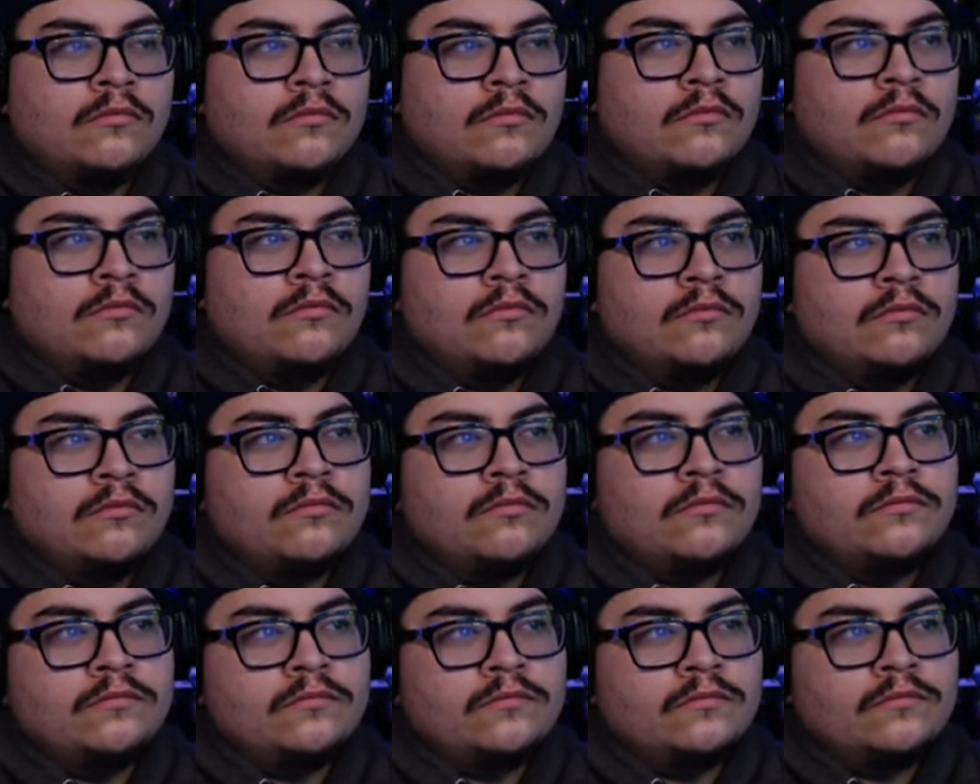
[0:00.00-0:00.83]

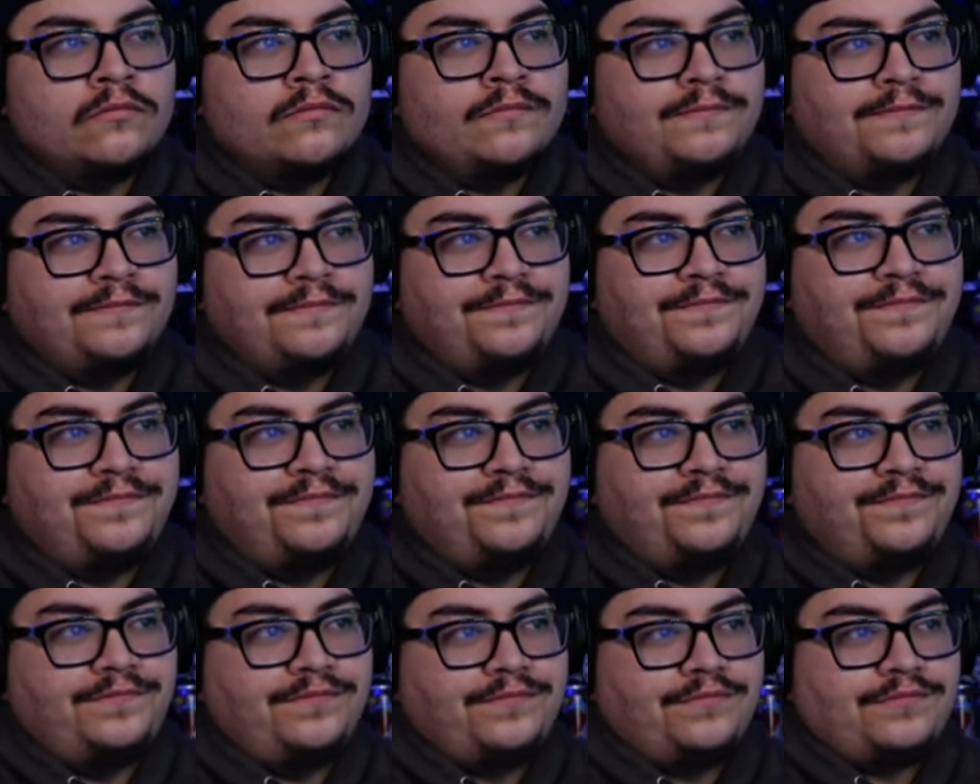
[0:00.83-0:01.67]

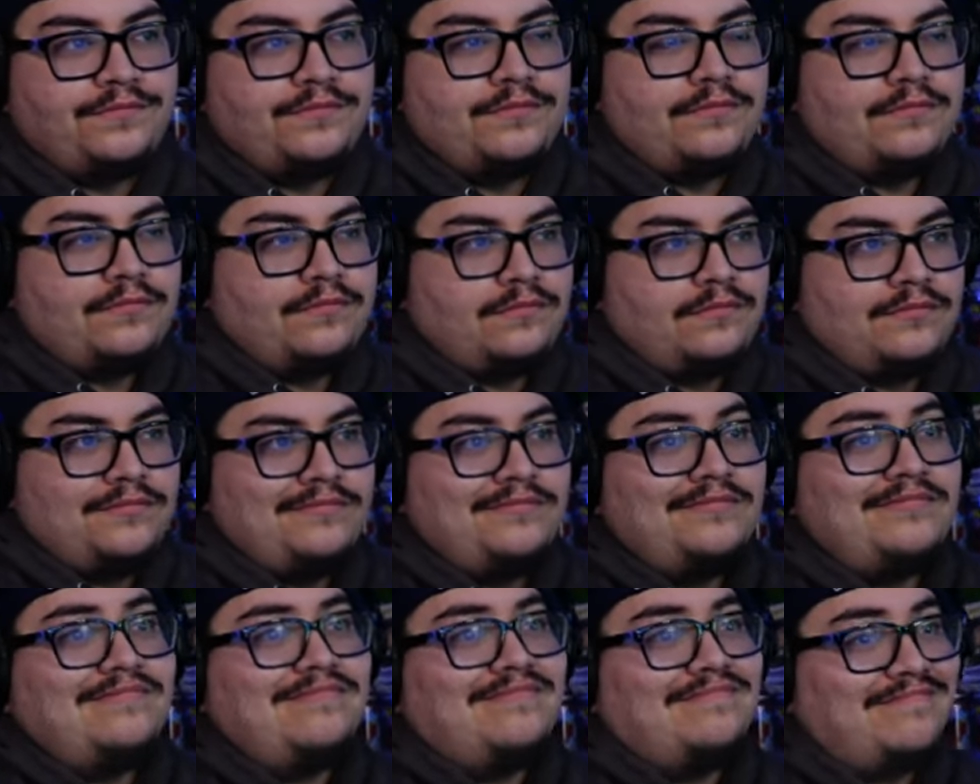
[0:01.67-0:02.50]

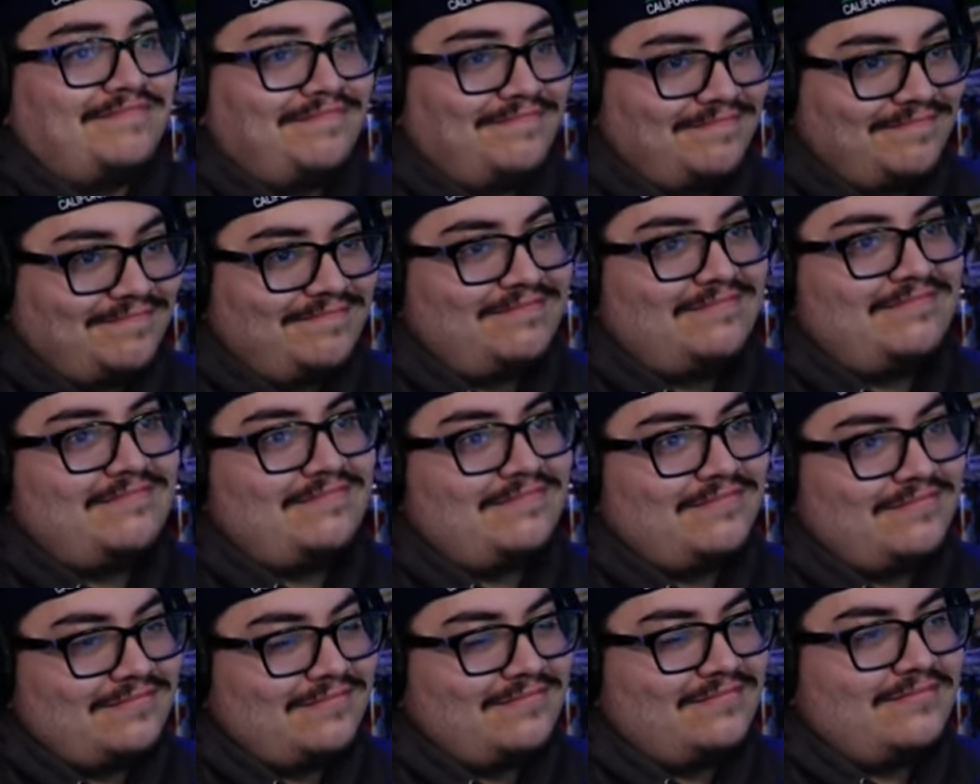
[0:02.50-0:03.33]

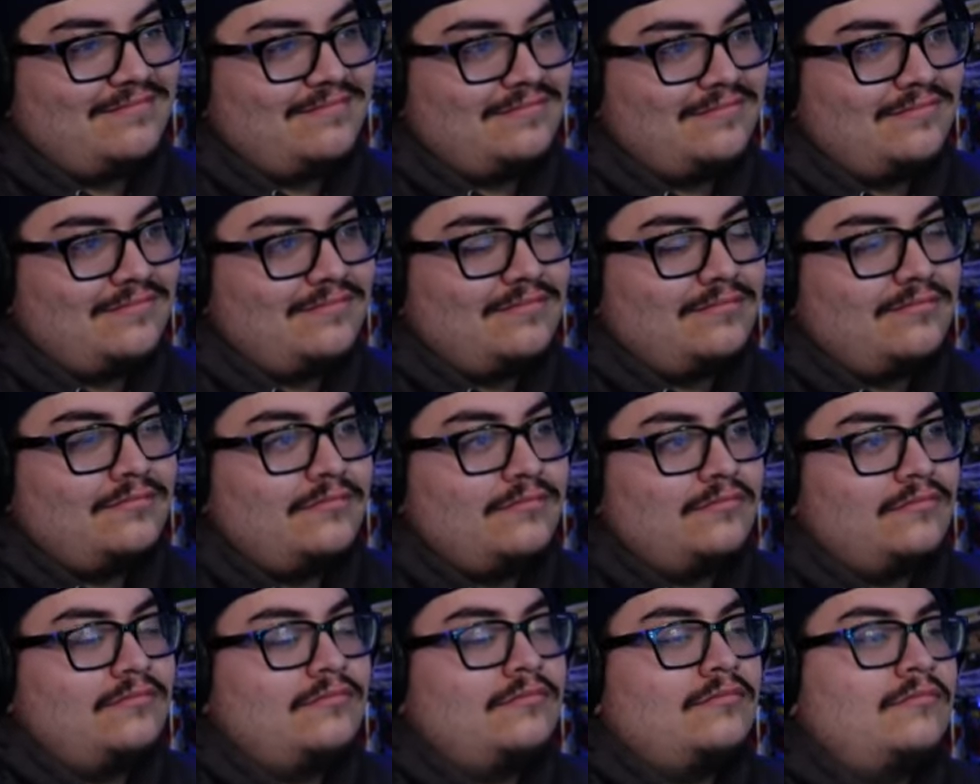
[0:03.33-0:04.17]

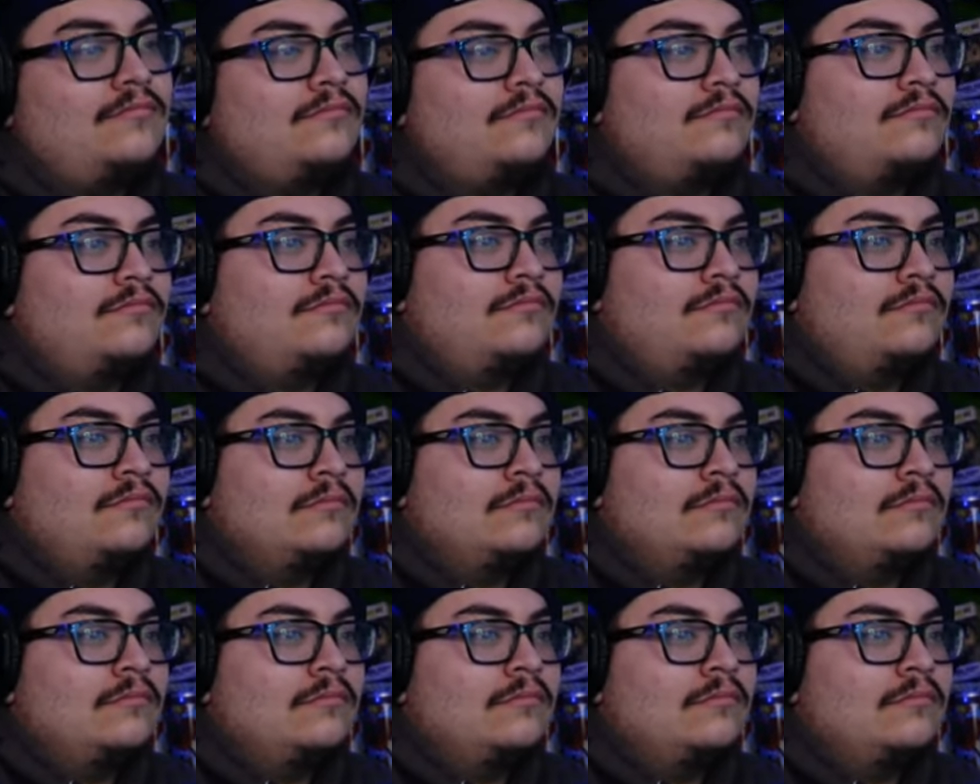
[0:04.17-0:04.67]
(not speaking)